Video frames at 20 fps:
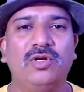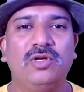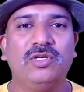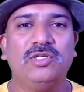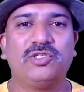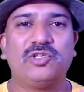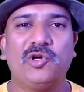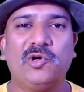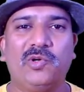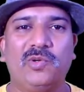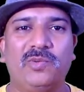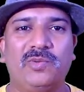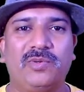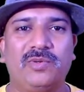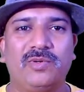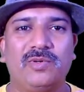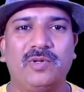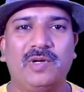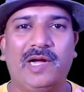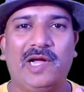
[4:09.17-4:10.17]
So
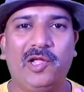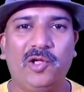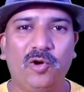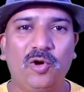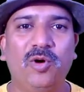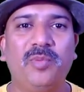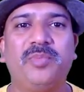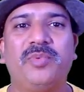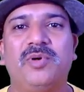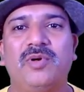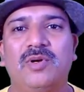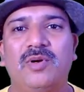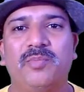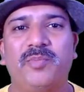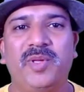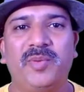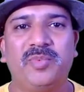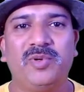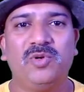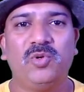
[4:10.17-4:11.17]
I hope
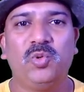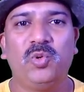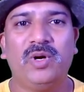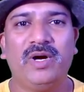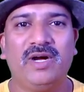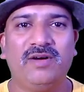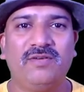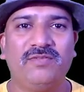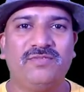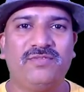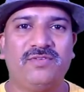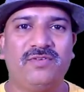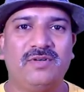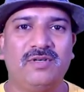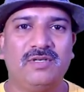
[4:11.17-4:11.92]
people who have